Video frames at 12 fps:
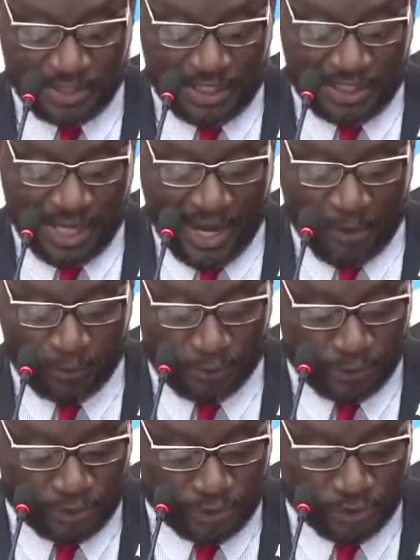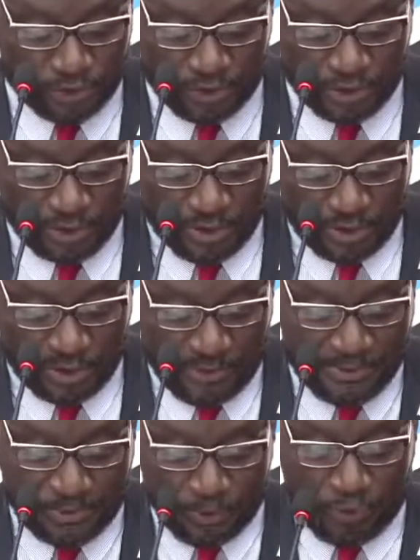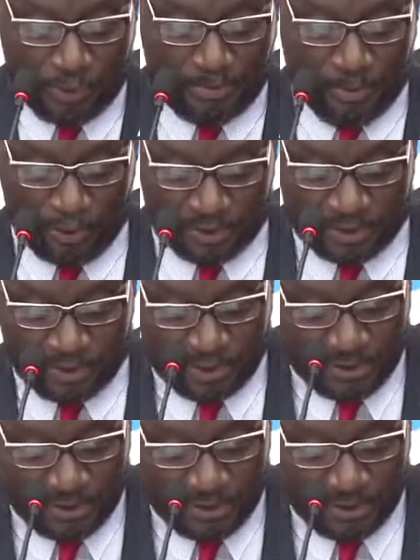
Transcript: in the outreach. There is no report